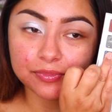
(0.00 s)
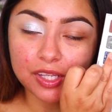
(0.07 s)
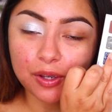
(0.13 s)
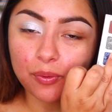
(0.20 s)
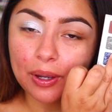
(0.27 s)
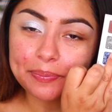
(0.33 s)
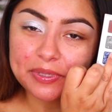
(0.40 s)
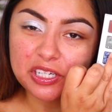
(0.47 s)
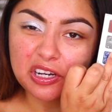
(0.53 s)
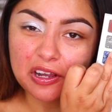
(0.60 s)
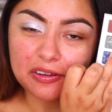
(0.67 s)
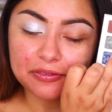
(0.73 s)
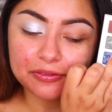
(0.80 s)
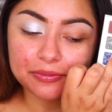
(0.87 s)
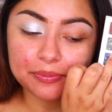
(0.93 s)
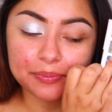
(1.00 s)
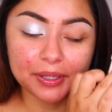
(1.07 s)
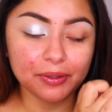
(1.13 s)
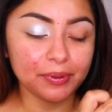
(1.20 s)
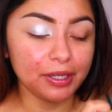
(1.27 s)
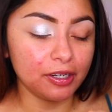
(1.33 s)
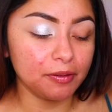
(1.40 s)
I wiped it off, by
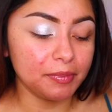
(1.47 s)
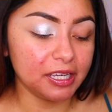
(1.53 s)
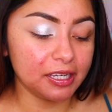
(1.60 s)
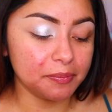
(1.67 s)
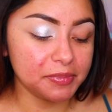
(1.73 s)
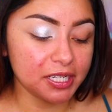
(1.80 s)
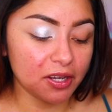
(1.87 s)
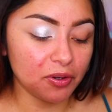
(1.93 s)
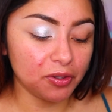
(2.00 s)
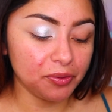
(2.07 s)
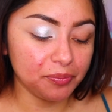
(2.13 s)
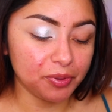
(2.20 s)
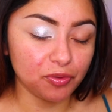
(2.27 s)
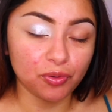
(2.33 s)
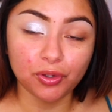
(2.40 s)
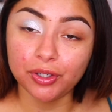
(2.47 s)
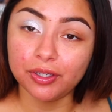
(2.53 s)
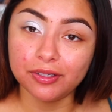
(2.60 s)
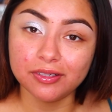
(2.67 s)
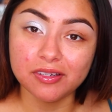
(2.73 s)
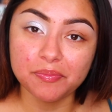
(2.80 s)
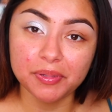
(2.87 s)
the way, on a makeup towel before
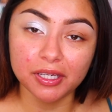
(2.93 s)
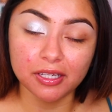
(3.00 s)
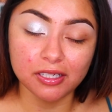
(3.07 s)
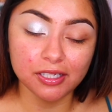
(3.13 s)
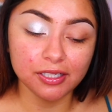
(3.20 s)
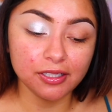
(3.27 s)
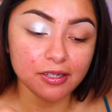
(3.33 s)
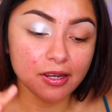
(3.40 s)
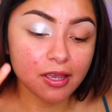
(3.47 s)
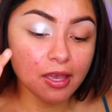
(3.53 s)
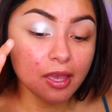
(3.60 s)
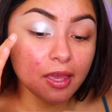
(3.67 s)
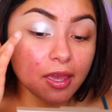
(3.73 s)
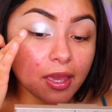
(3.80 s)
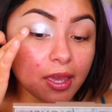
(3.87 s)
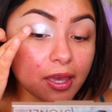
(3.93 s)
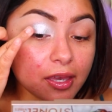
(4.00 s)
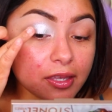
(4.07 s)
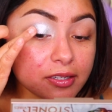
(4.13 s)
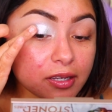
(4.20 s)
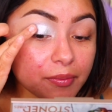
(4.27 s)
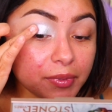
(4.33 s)
dipping in here.
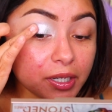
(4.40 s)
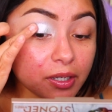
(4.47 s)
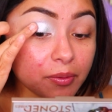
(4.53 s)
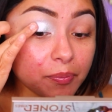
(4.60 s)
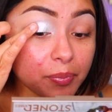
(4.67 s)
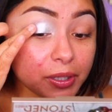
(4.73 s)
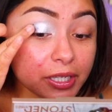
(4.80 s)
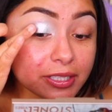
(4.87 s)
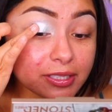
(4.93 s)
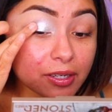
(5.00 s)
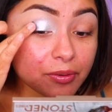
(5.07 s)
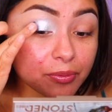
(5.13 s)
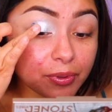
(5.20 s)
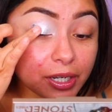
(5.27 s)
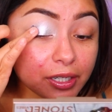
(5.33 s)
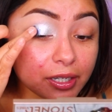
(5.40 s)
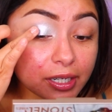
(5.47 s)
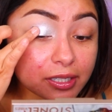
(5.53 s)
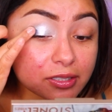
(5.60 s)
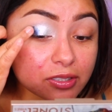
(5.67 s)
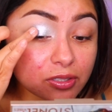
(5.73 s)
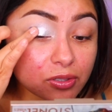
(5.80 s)
And I'm going to place it right
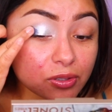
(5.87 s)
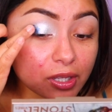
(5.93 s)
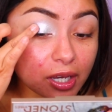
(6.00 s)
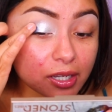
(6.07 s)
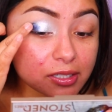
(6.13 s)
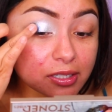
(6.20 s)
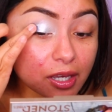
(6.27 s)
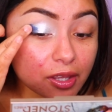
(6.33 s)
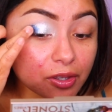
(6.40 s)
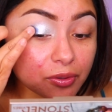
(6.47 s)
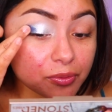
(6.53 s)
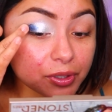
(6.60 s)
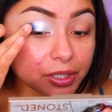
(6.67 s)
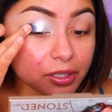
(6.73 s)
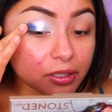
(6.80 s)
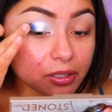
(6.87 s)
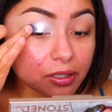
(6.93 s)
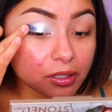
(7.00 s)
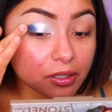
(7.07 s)
next to that other one.